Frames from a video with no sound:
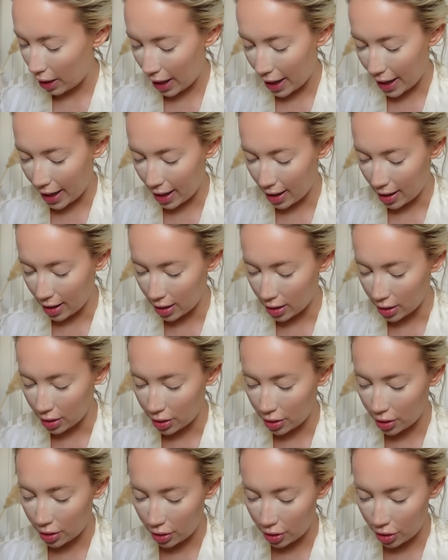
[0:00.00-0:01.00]

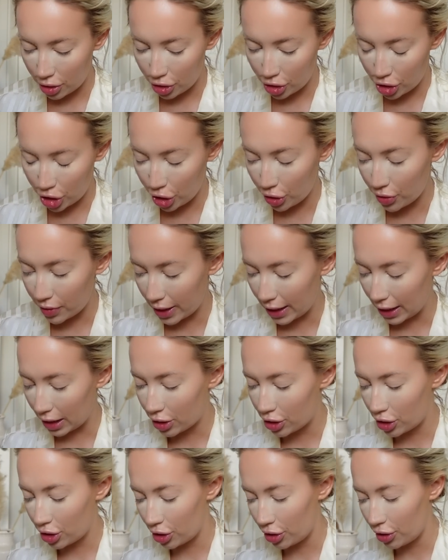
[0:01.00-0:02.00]
and
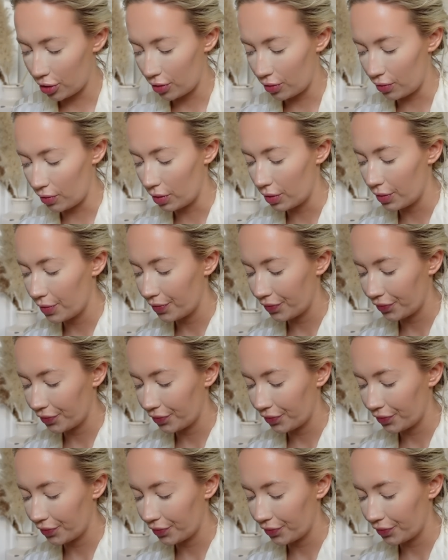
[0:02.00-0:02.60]
choosing to